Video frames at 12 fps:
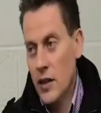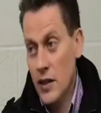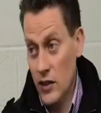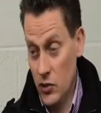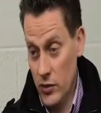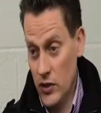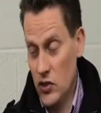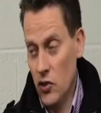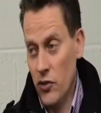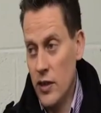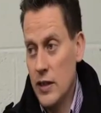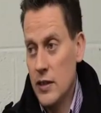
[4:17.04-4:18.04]
So
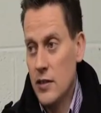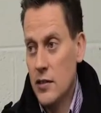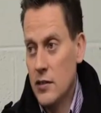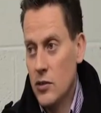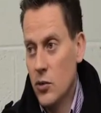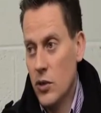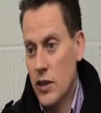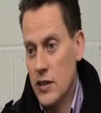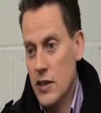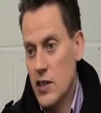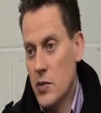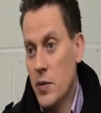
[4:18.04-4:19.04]
historically the, the
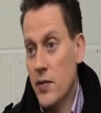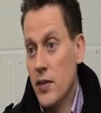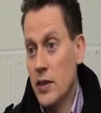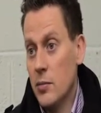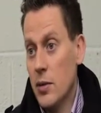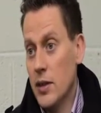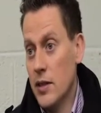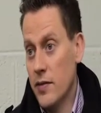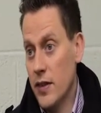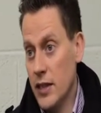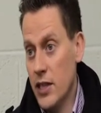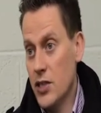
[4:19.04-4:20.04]
organisation has been funded by
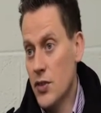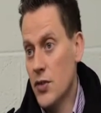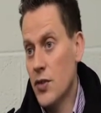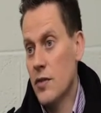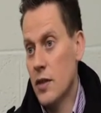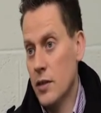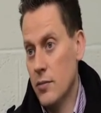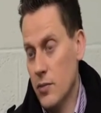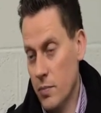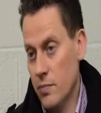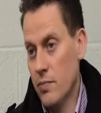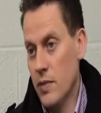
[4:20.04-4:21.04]
affiliations. Um,
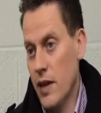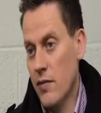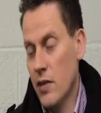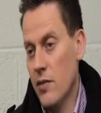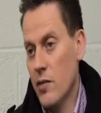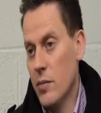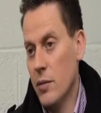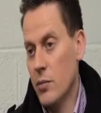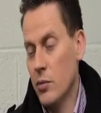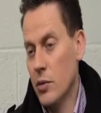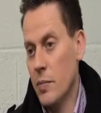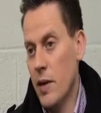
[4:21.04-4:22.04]
the, every, every member
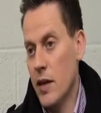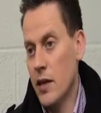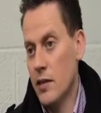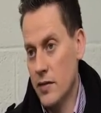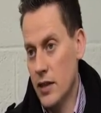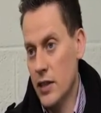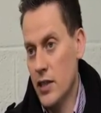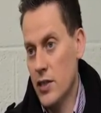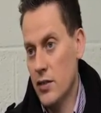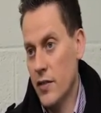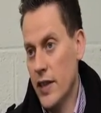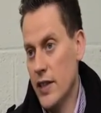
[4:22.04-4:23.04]
would pay an
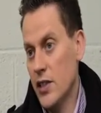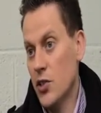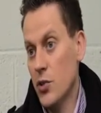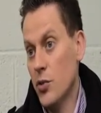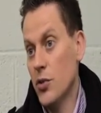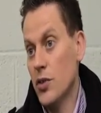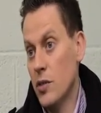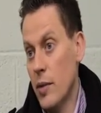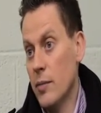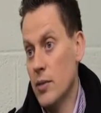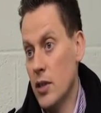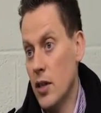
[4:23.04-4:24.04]
affiliation of eighteen euros to
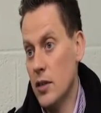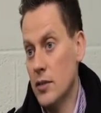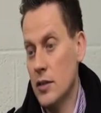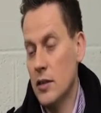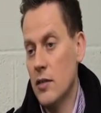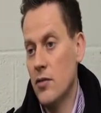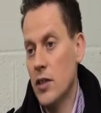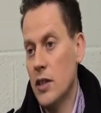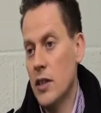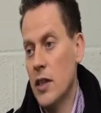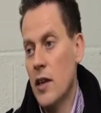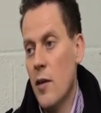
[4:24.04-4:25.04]
Badminton Ireland, and
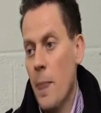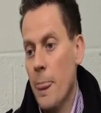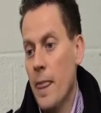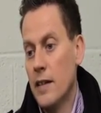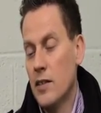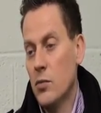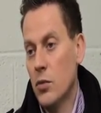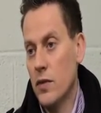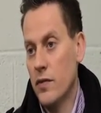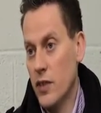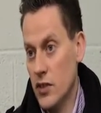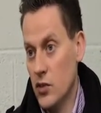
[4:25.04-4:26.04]
really that's
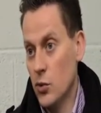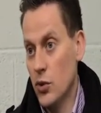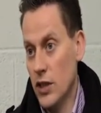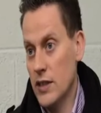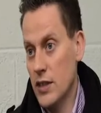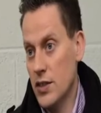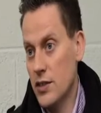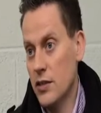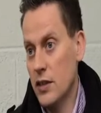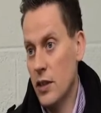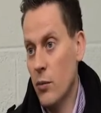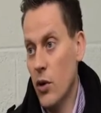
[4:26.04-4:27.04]
what funds the organisation.
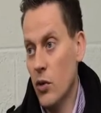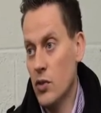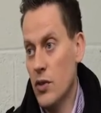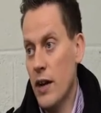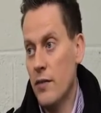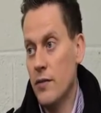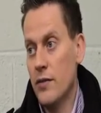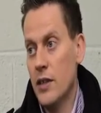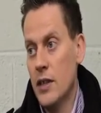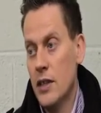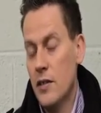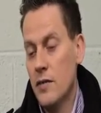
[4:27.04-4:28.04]
And then we also have
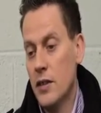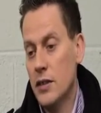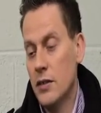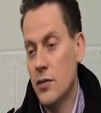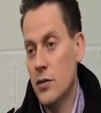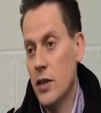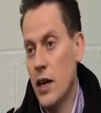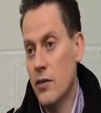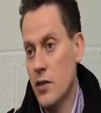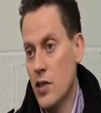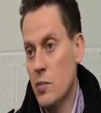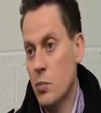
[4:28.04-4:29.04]
funding from the
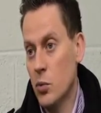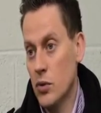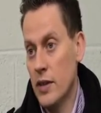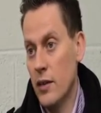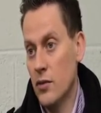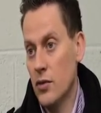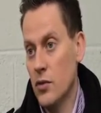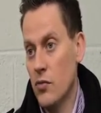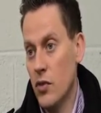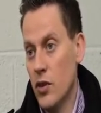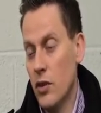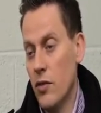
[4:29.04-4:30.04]
Irish Sports Council
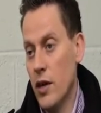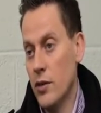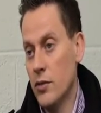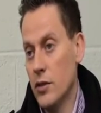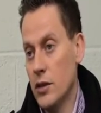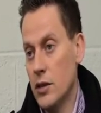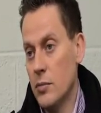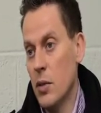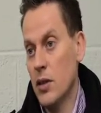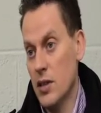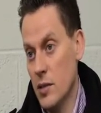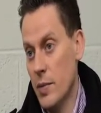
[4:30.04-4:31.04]
around uh,
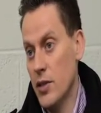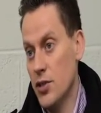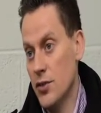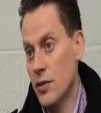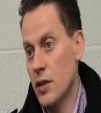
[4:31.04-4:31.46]
participation,